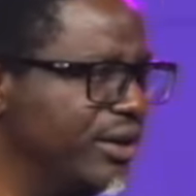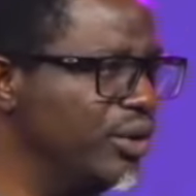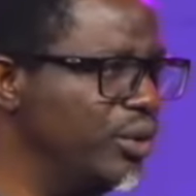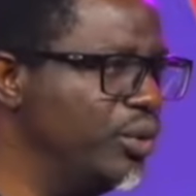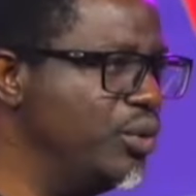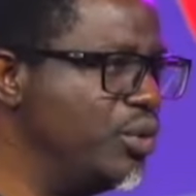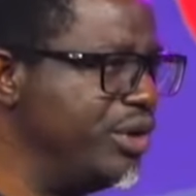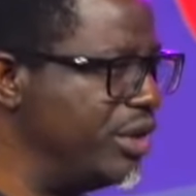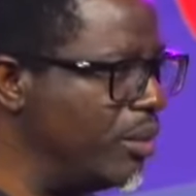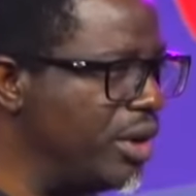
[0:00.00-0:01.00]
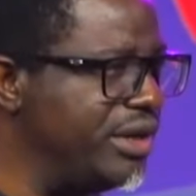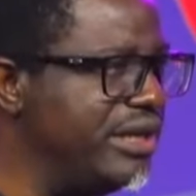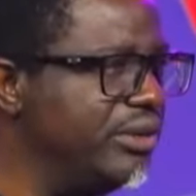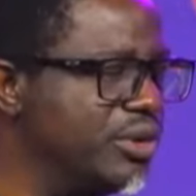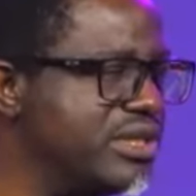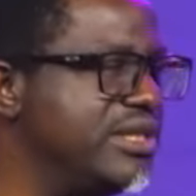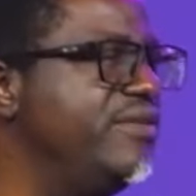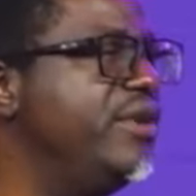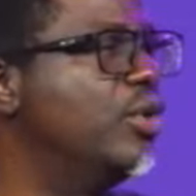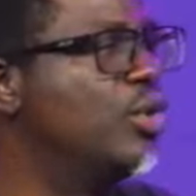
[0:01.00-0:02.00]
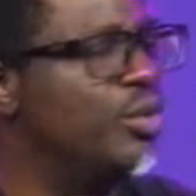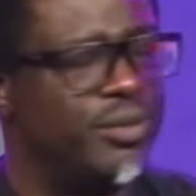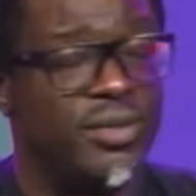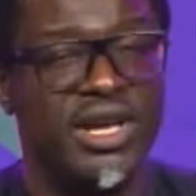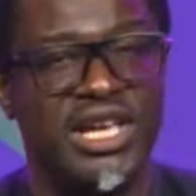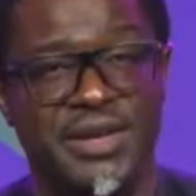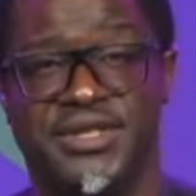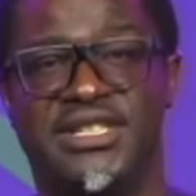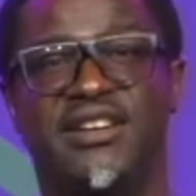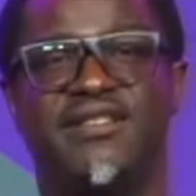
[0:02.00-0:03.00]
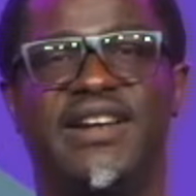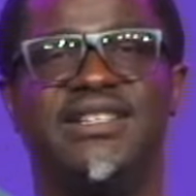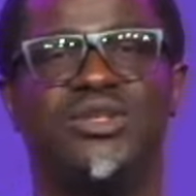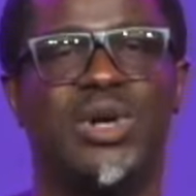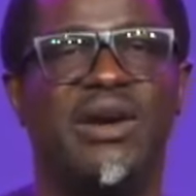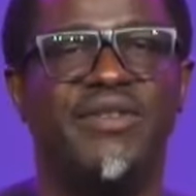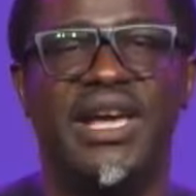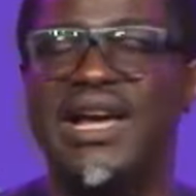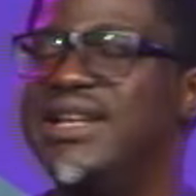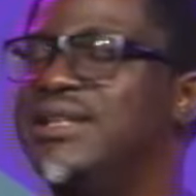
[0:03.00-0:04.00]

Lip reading: who in the morning was leaving home, himself and his wife. They had a